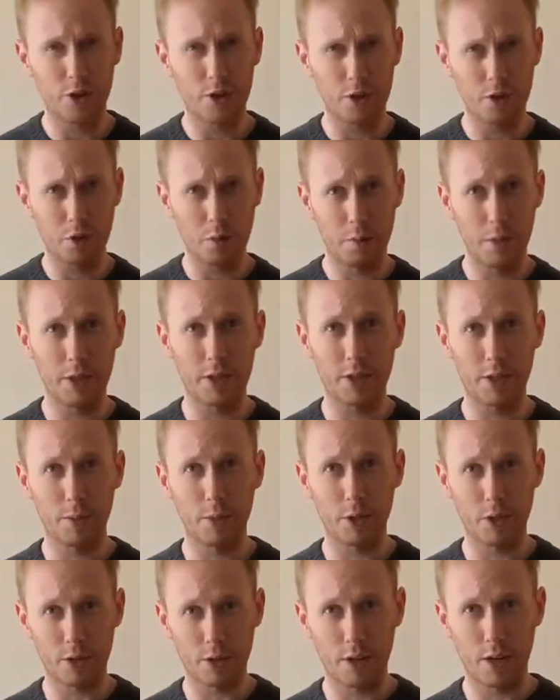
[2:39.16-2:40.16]
This would be
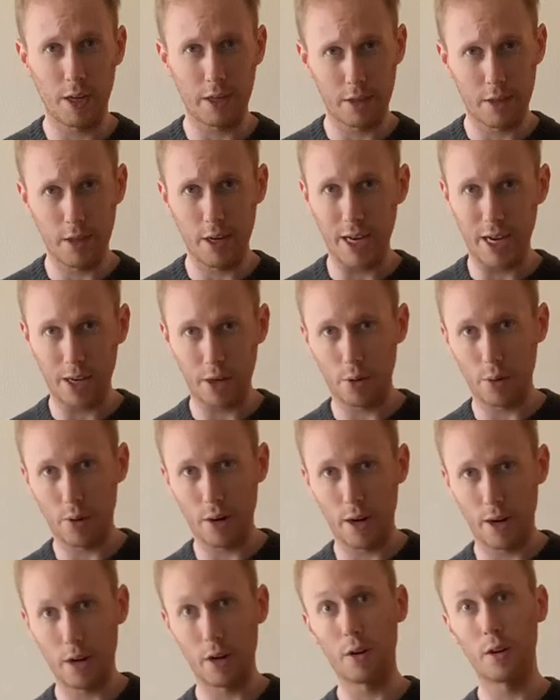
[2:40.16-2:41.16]
similar to like the Nano
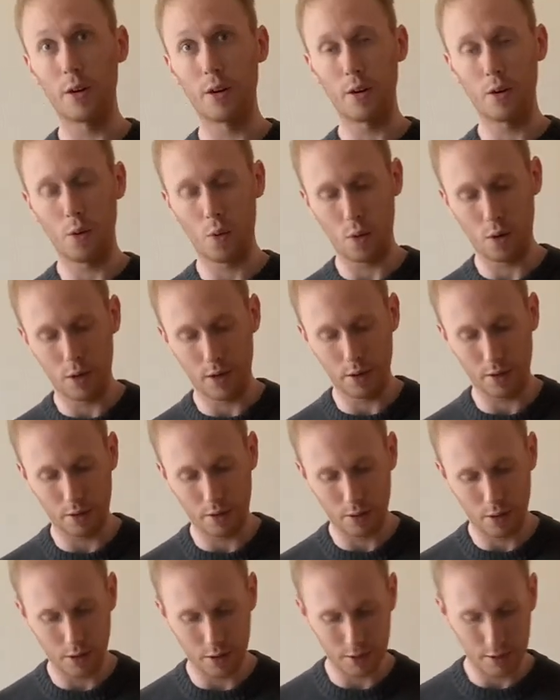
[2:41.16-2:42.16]
Air or an
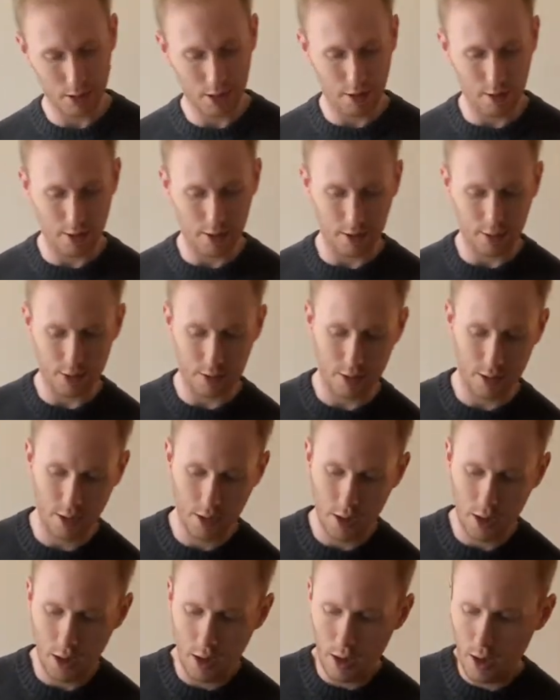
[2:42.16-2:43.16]
Arc'teryx
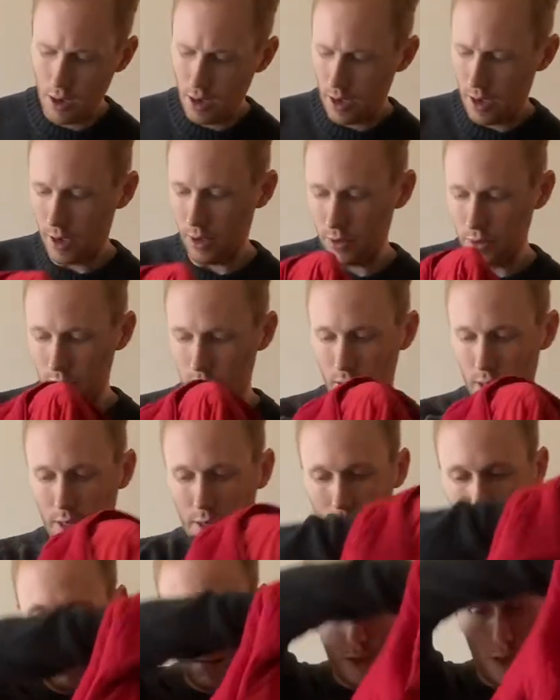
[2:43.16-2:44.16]
LT.
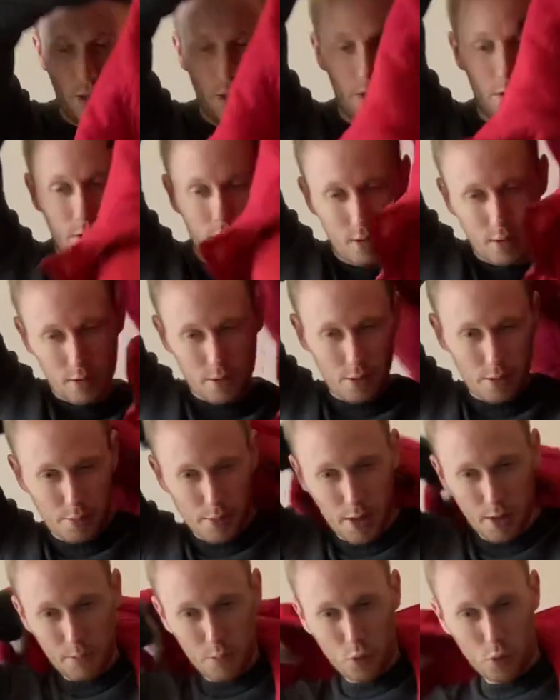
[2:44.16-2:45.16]
This is the
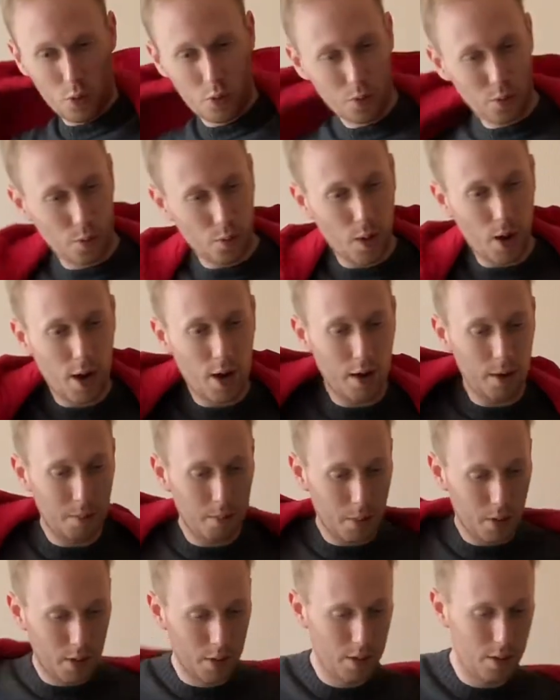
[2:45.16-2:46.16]
Mammut
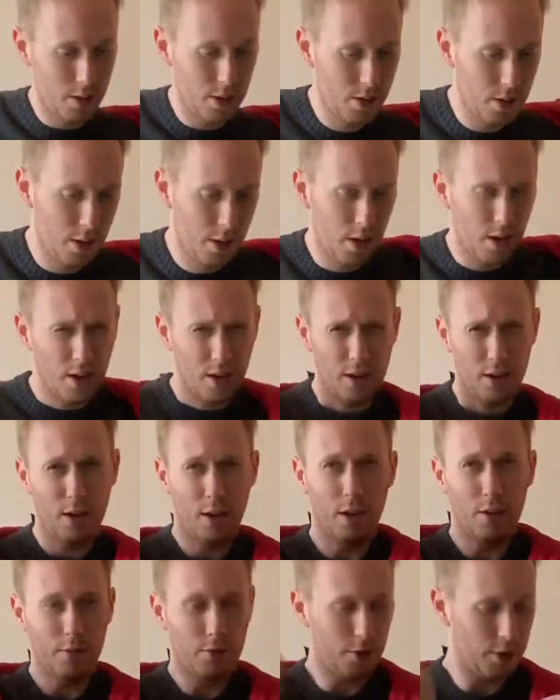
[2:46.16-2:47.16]
Rime
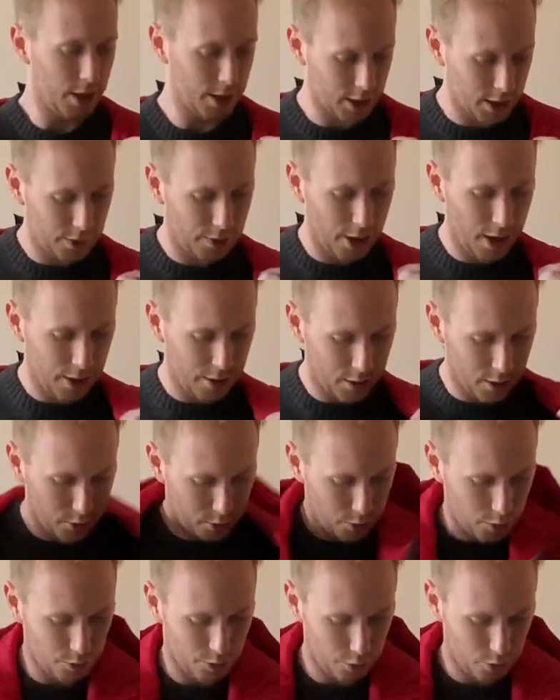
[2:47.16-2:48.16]
Inflex. I've had this
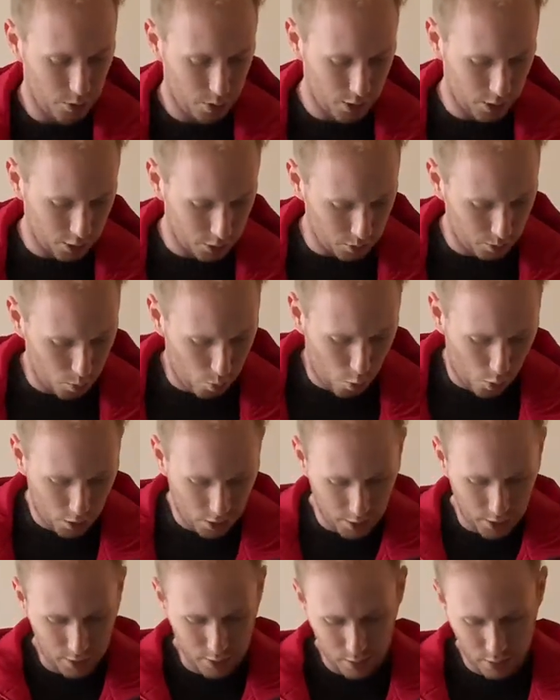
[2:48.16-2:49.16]
for a few years and worn
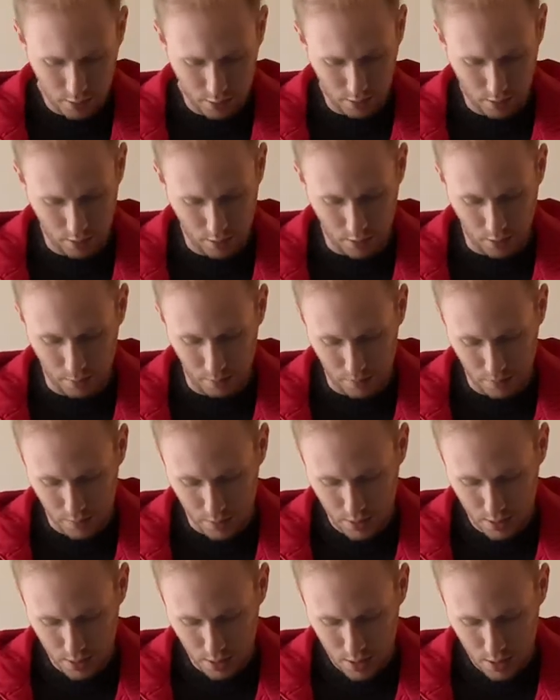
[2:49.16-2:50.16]
it
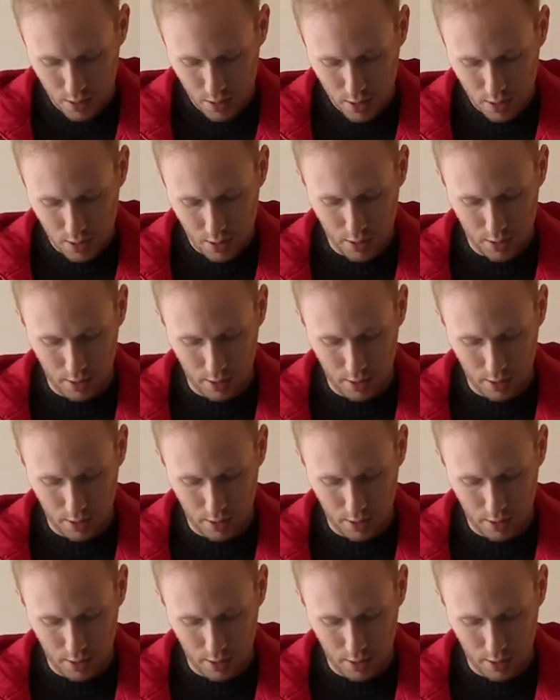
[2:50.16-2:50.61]
in